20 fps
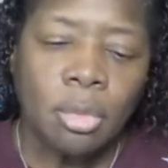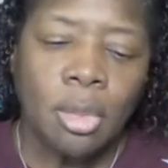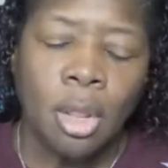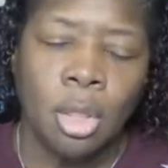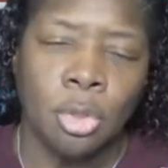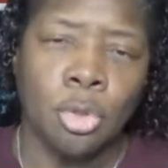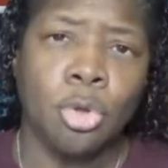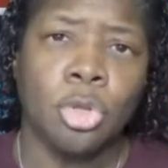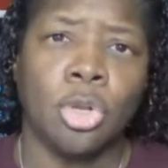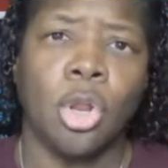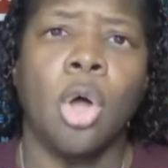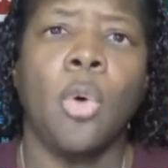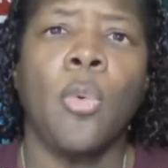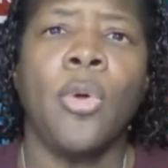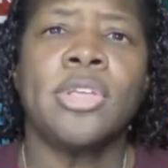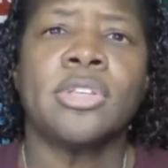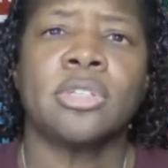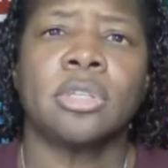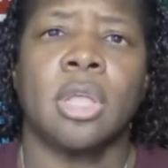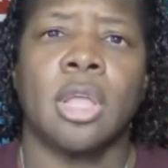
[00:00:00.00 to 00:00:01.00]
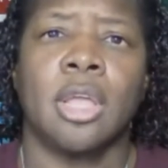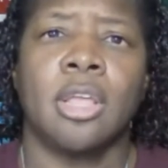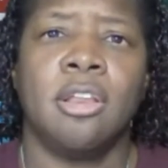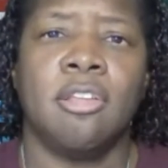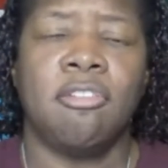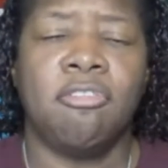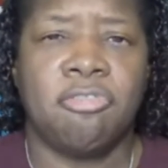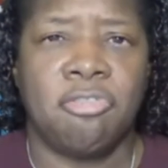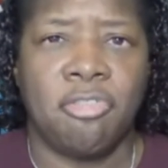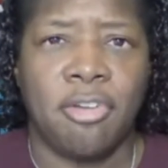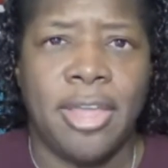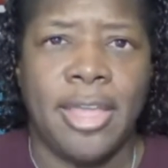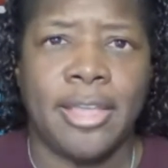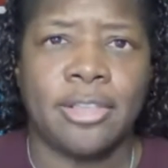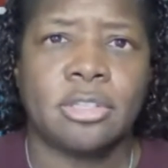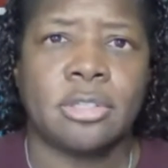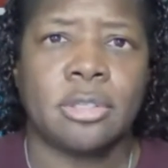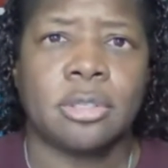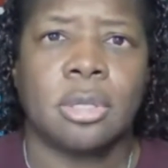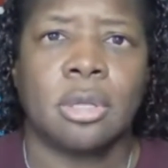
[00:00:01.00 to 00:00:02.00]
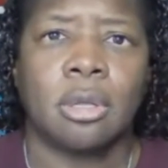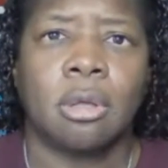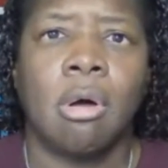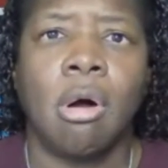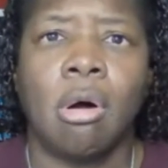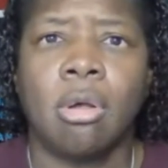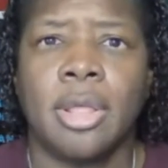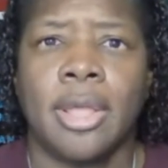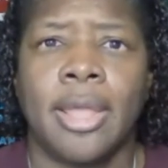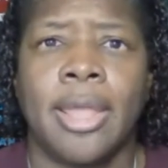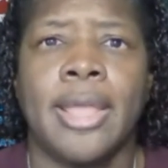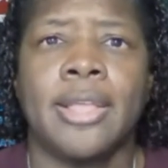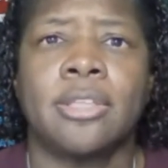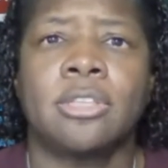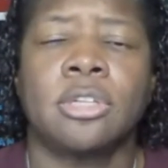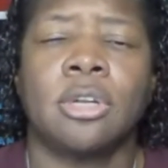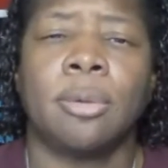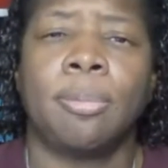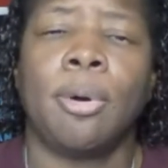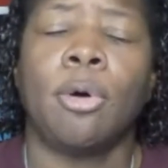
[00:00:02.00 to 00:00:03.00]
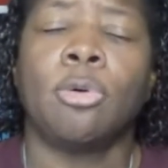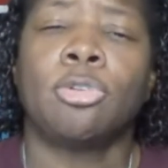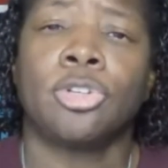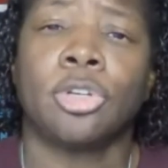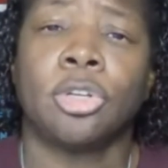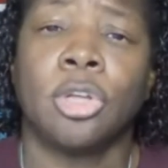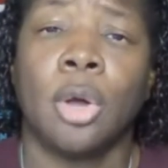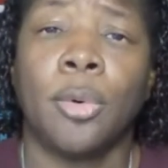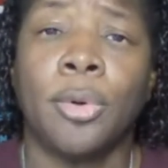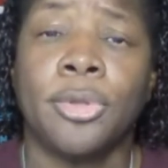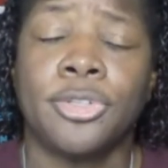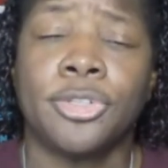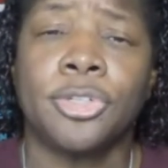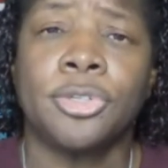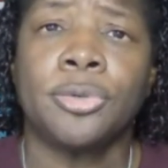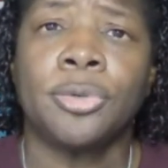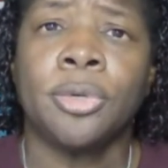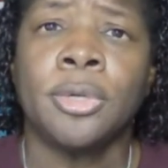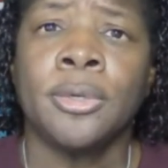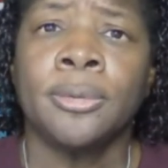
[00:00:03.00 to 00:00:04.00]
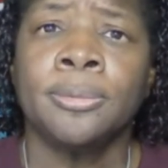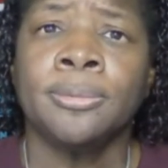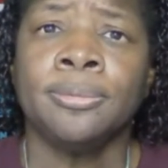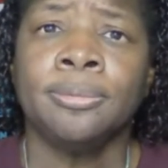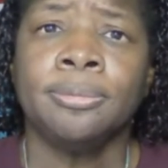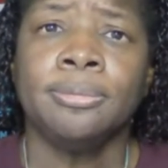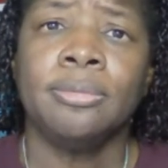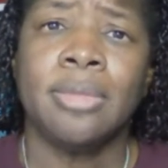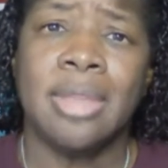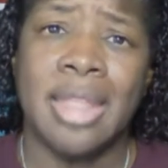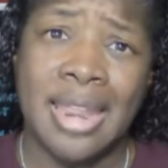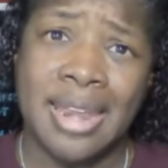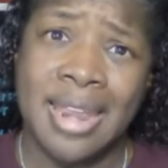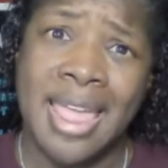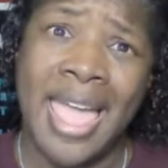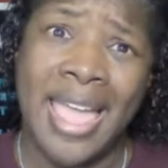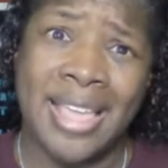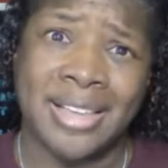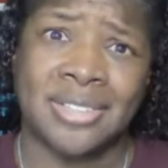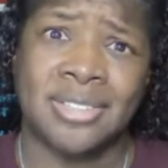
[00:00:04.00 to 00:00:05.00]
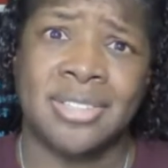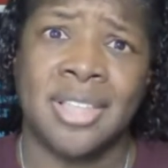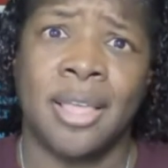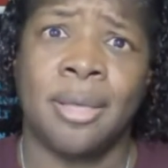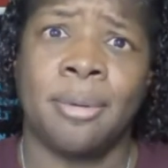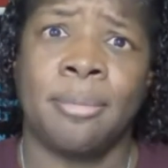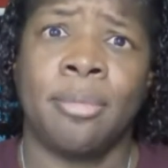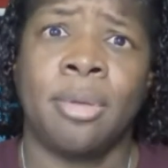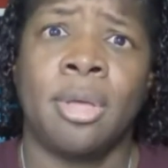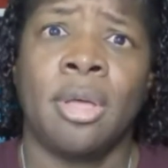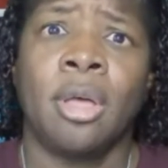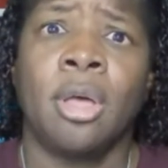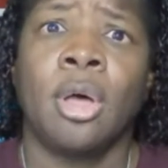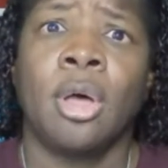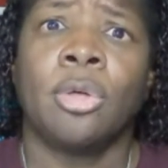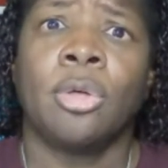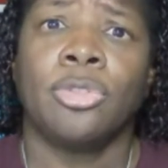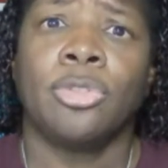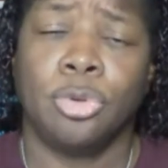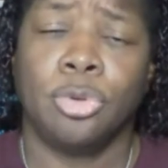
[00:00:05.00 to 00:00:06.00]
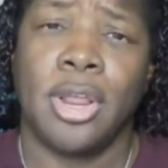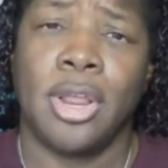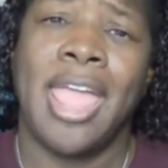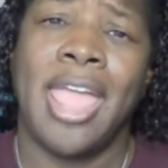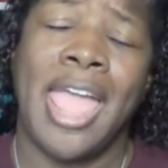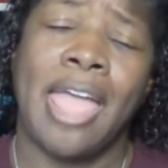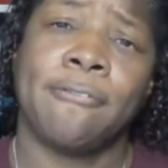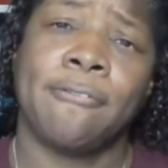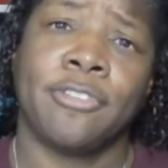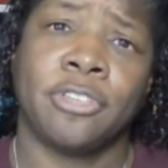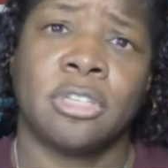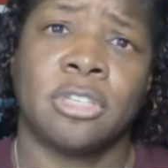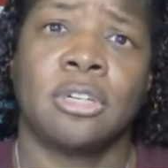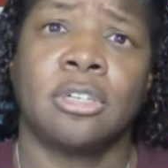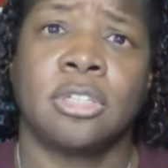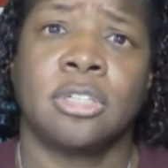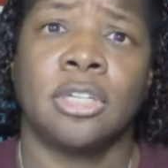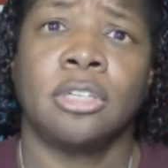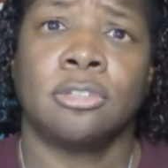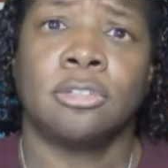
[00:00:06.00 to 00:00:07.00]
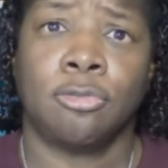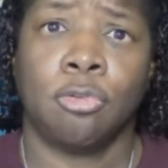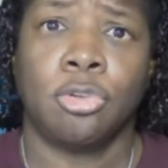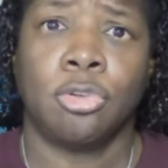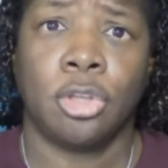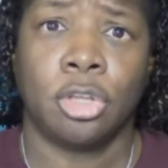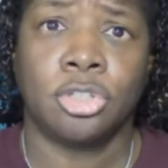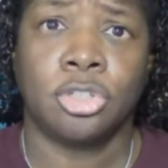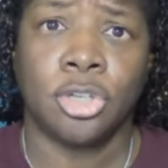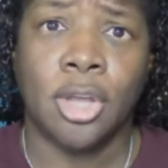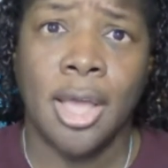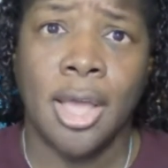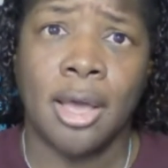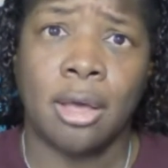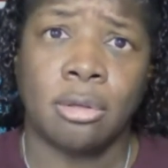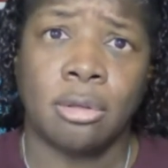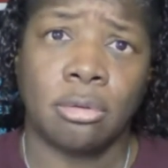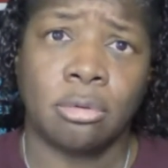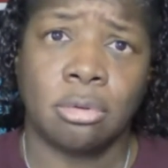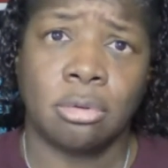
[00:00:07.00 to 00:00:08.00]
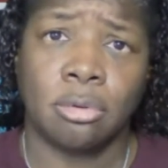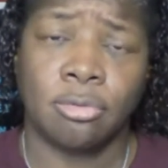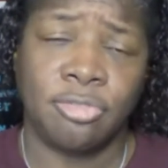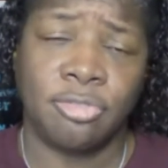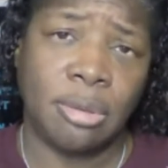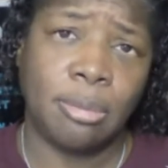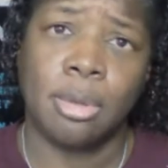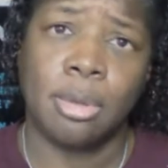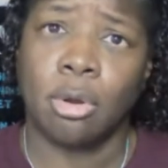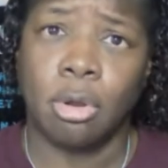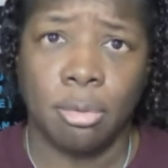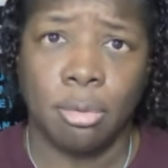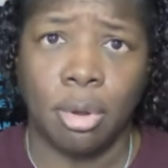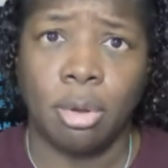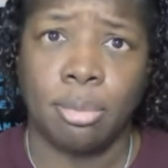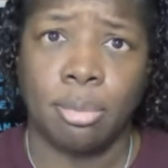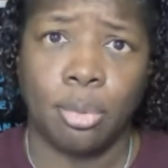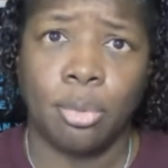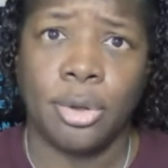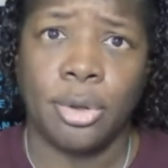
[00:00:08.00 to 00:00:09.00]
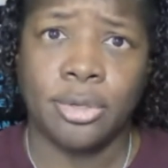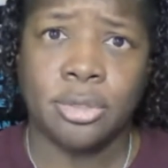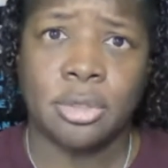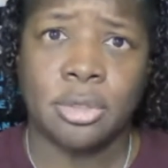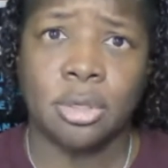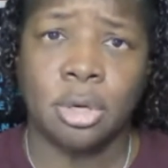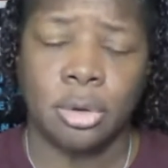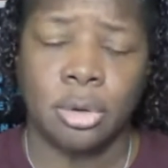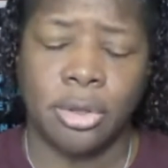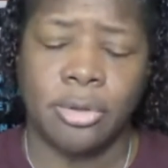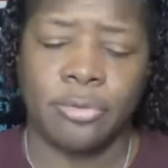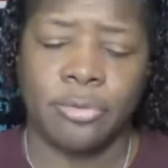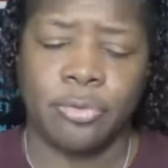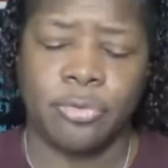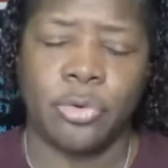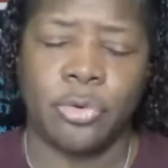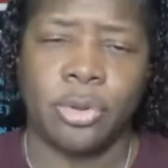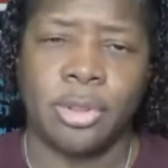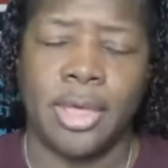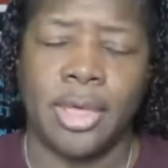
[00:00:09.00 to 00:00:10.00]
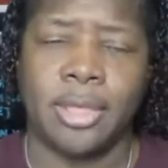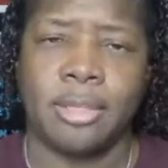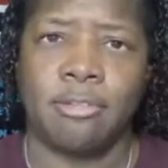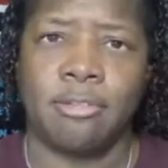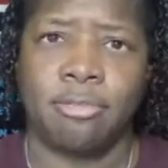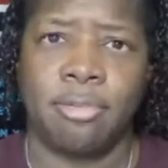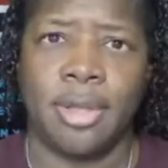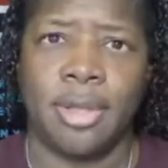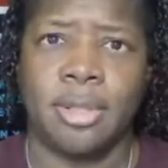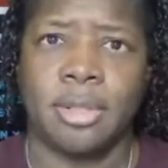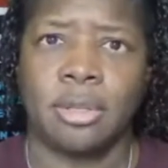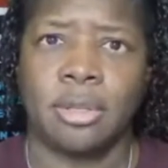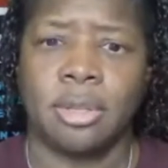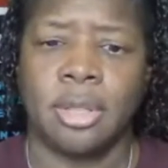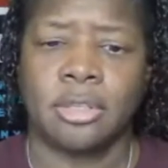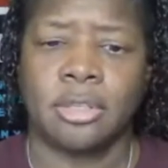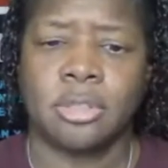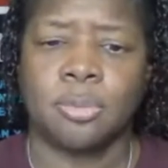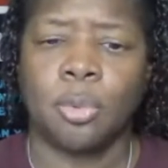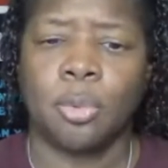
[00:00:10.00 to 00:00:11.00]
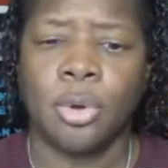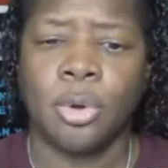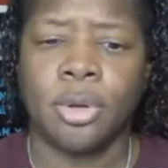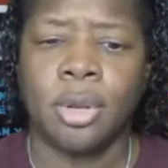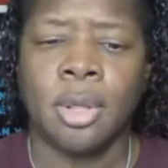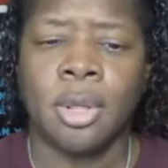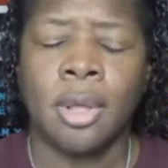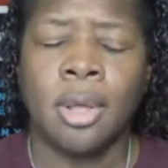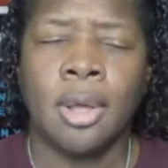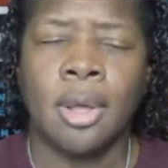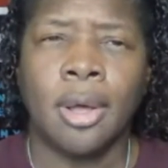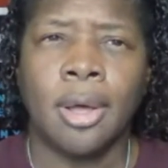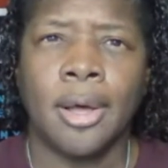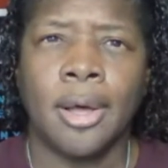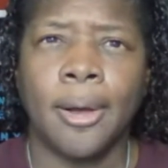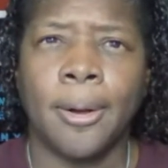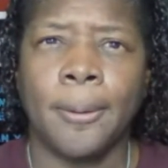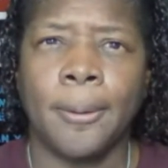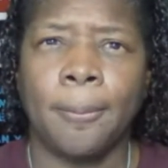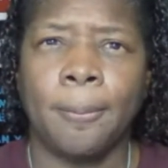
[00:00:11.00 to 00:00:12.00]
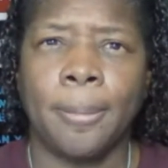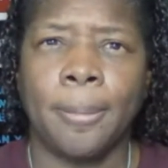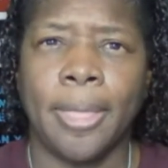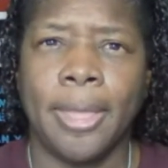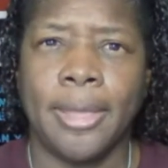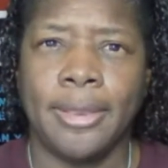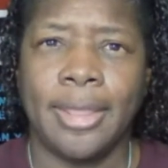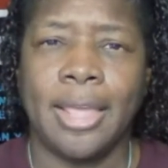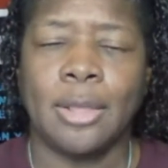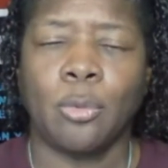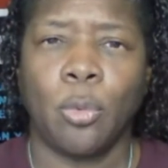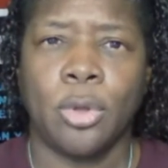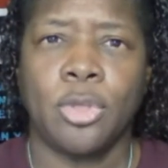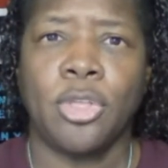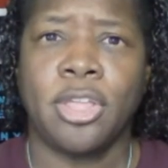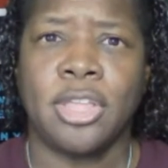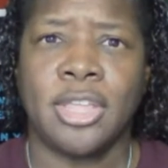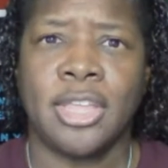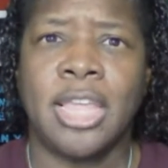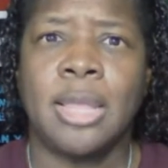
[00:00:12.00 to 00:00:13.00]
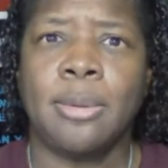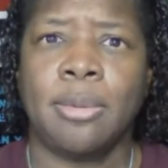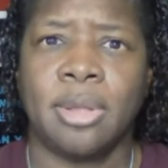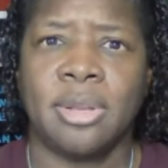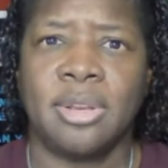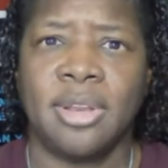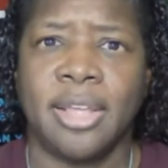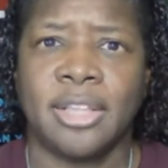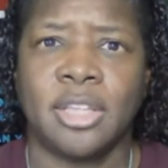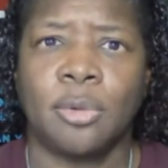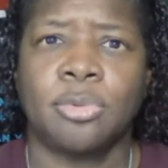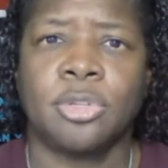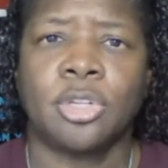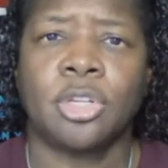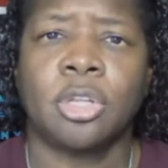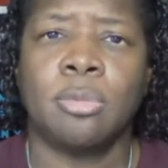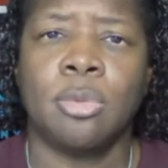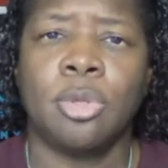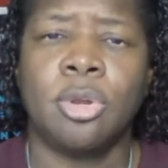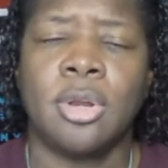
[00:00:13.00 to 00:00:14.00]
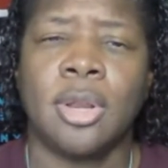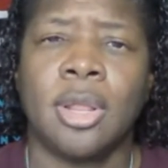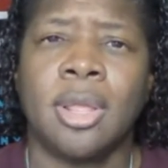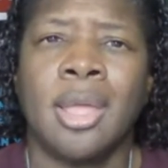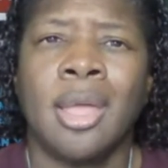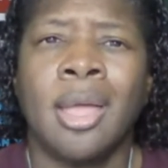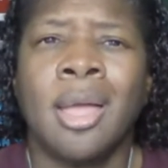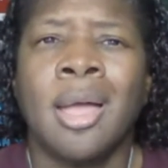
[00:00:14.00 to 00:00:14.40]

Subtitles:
You can always in advance call ahead to the post you're going to and ask them, do they have facilities for your child, female or boys, for that event, that sport. And that way you can keep connected to the community.